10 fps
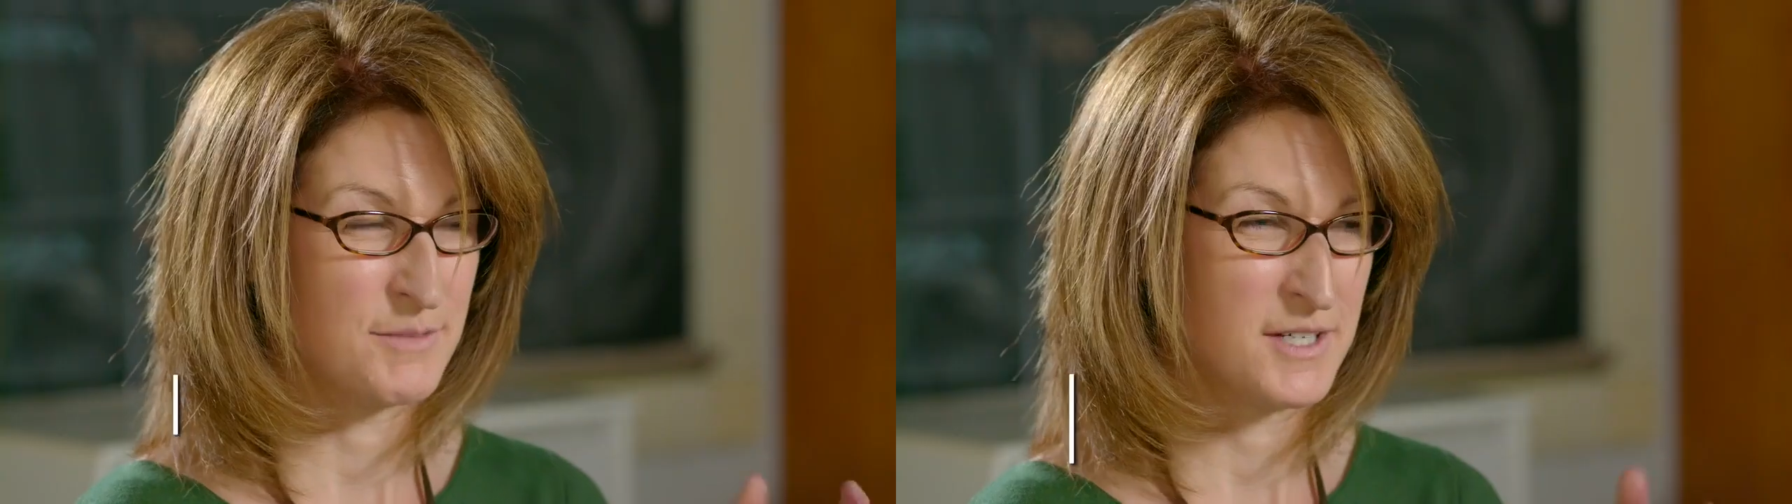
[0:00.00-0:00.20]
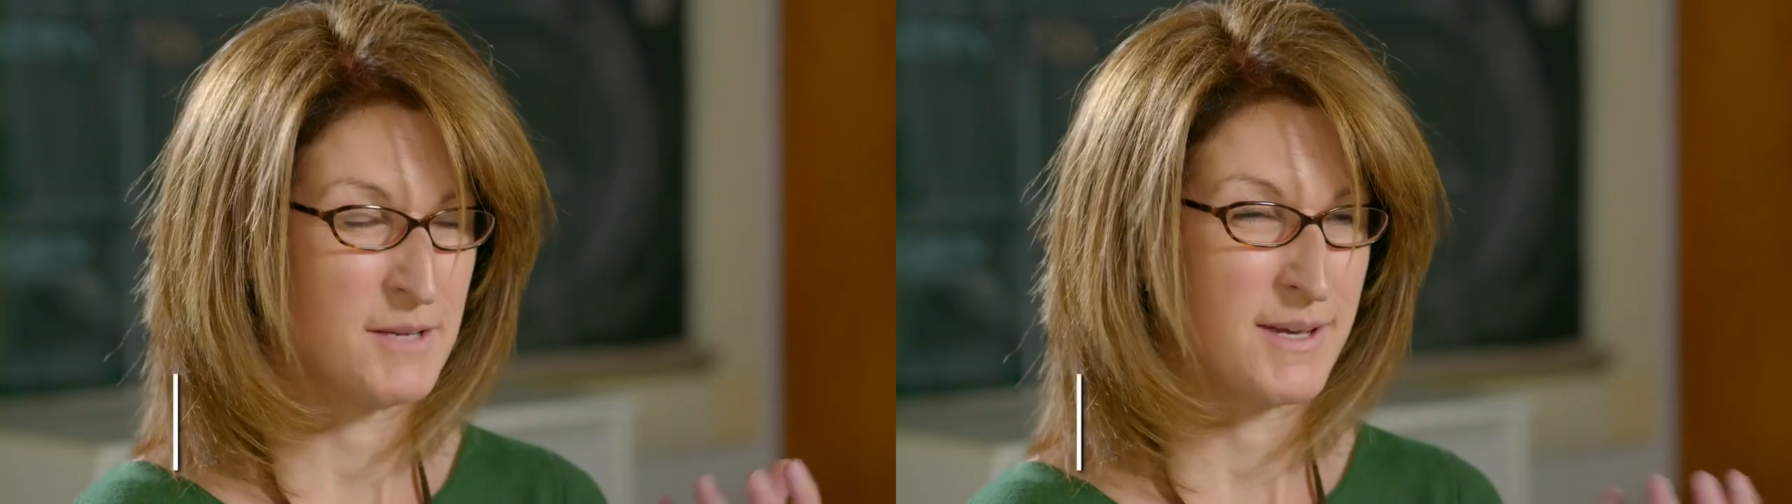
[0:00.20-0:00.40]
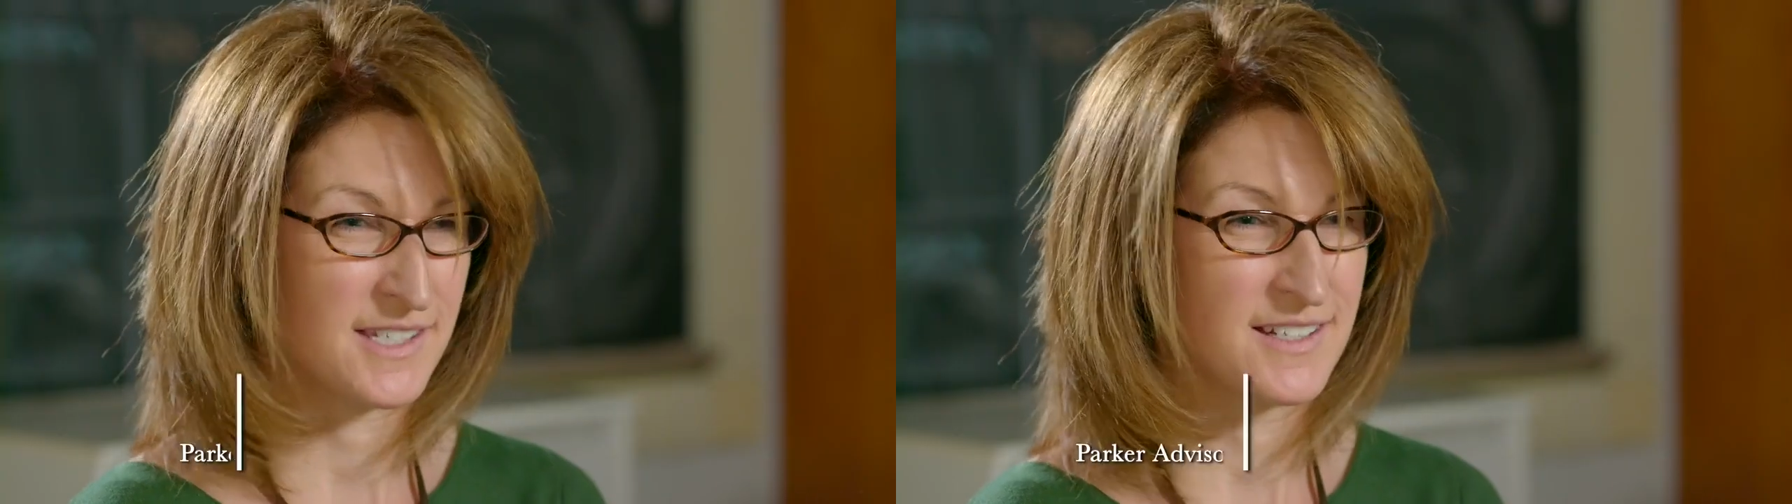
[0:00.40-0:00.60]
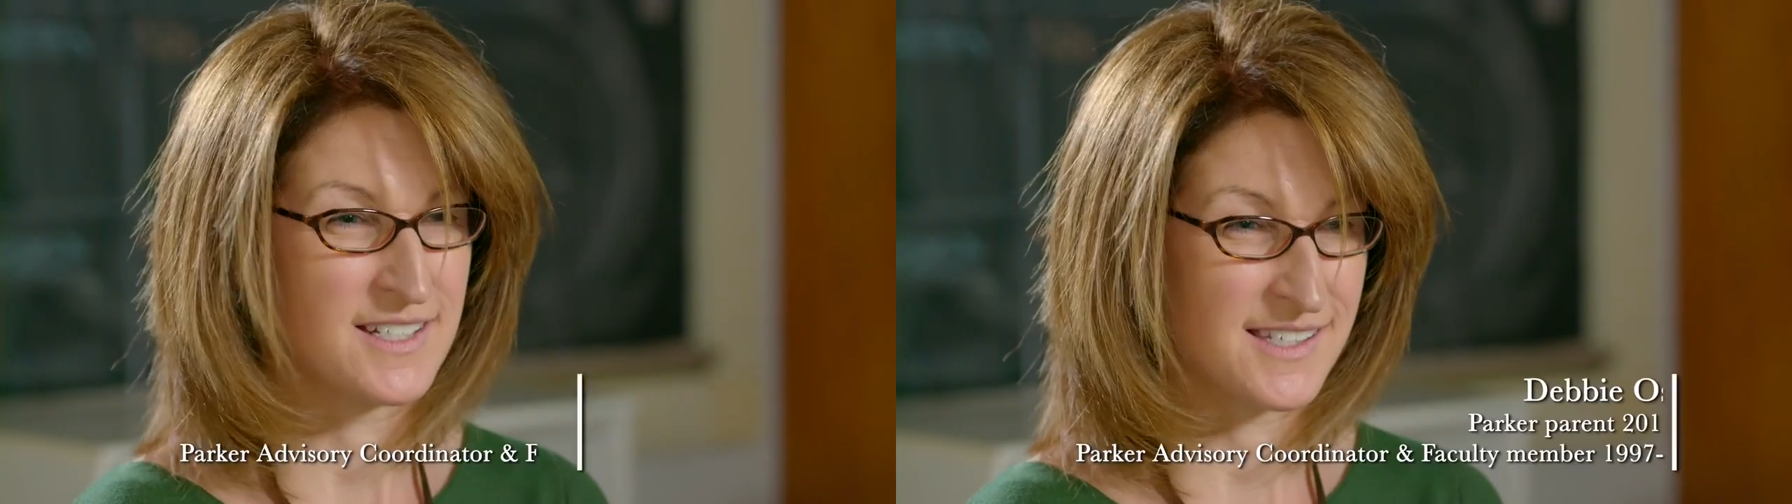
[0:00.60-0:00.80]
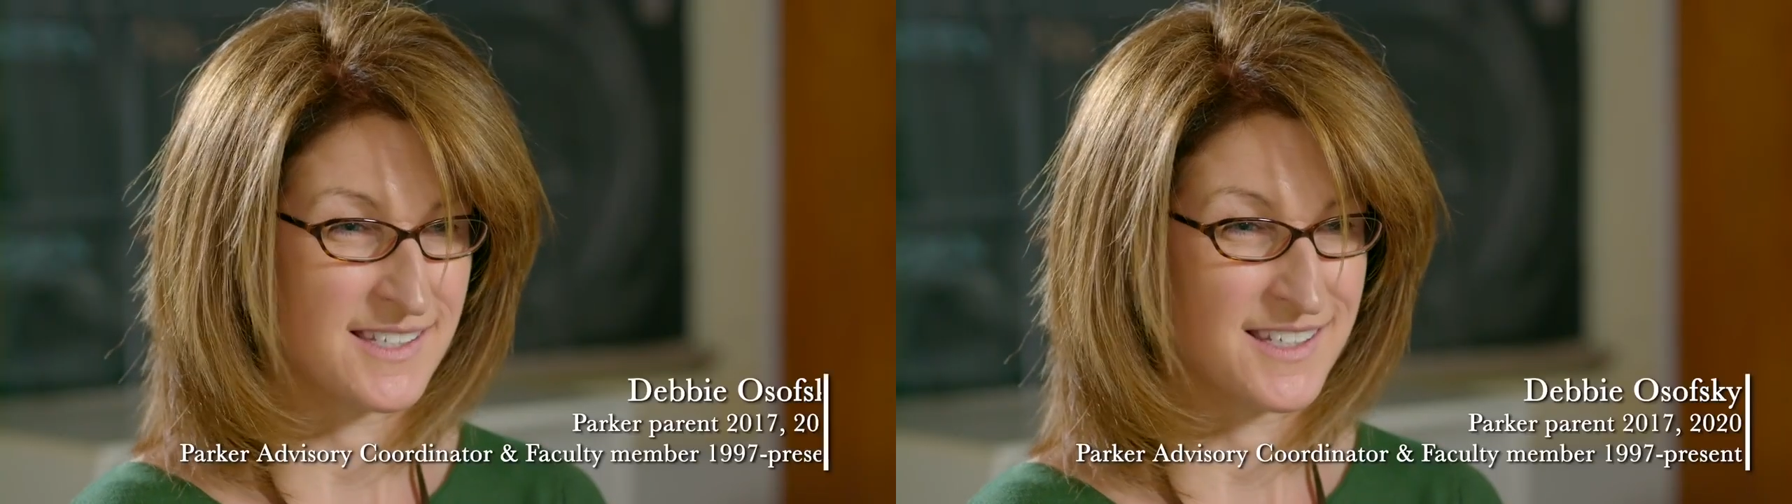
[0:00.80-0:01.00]
A community based on
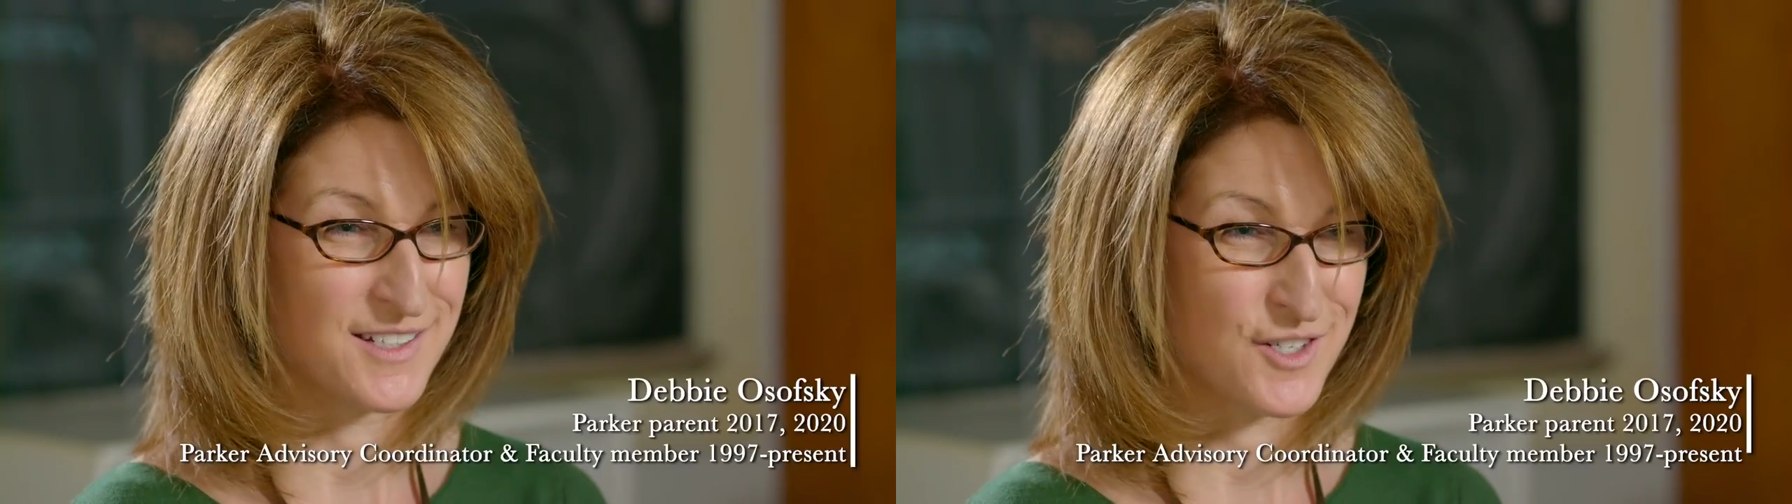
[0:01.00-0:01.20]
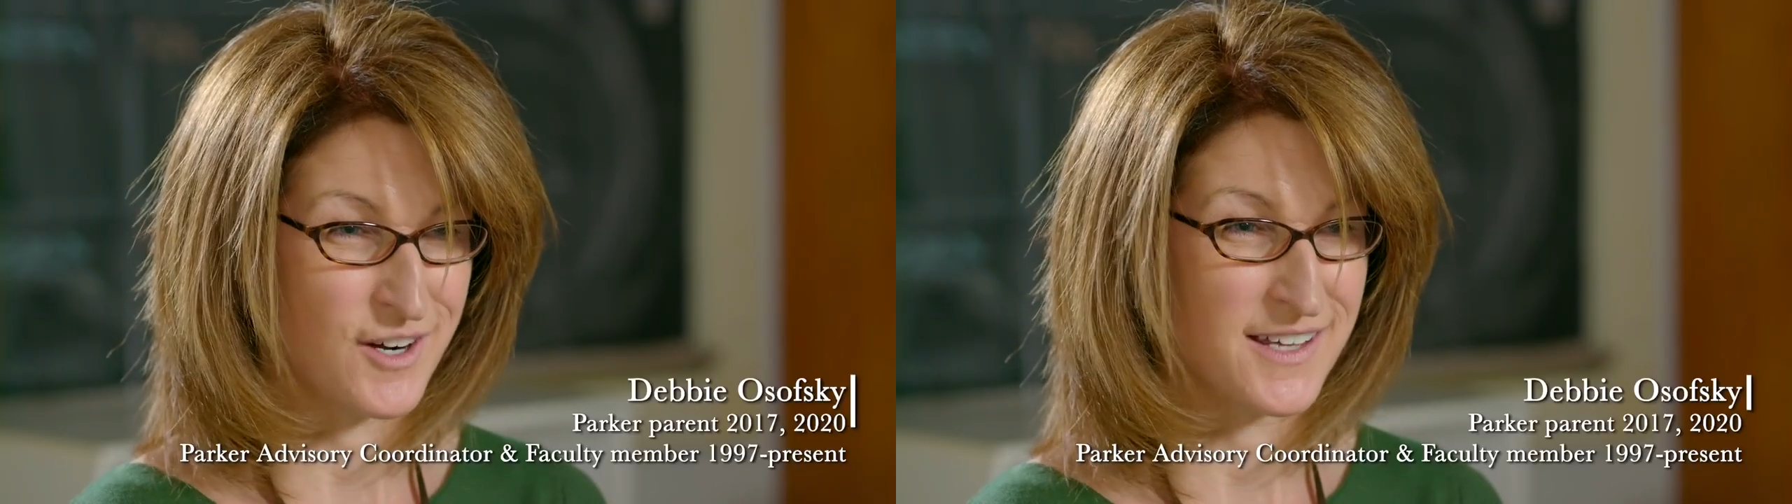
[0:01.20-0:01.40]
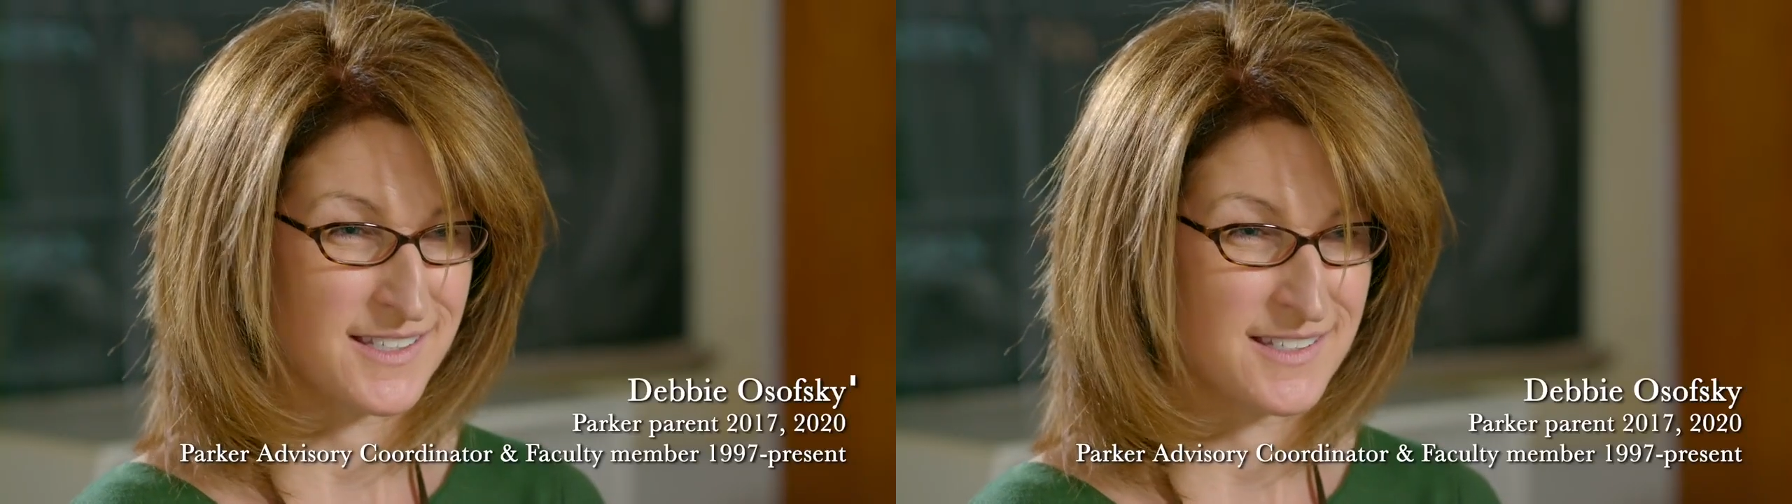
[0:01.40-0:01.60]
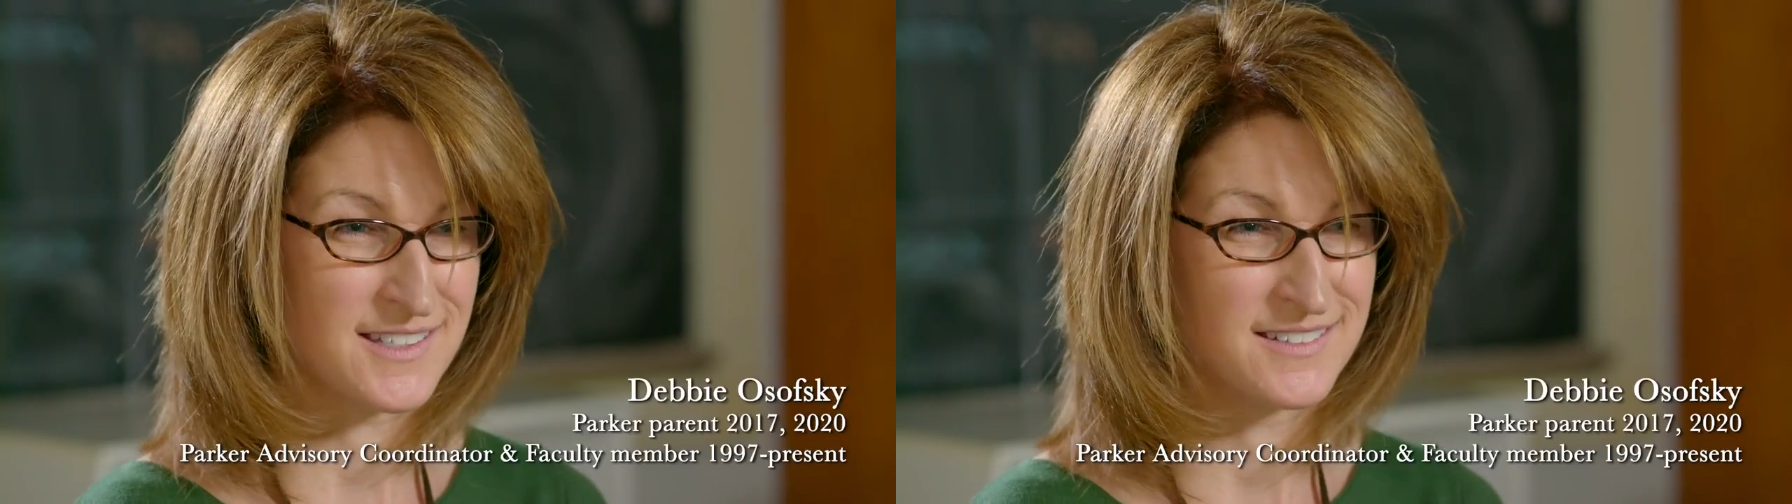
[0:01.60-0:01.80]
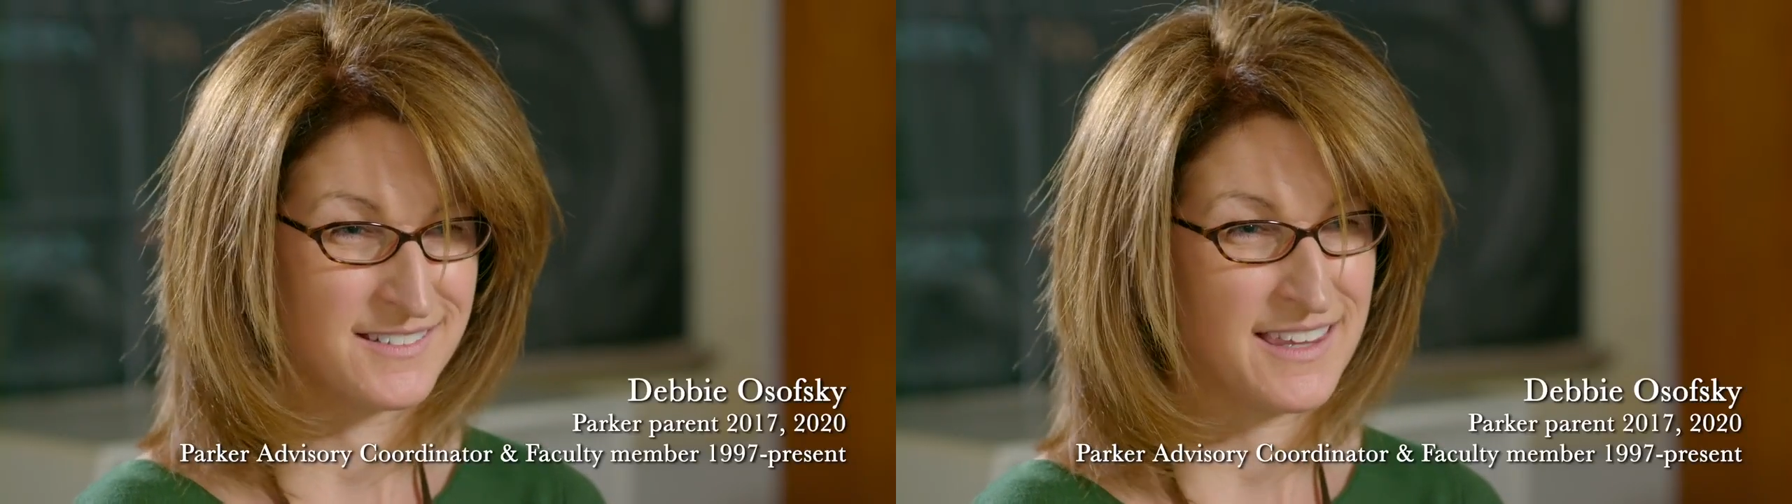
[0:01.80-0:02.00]
decency and trust,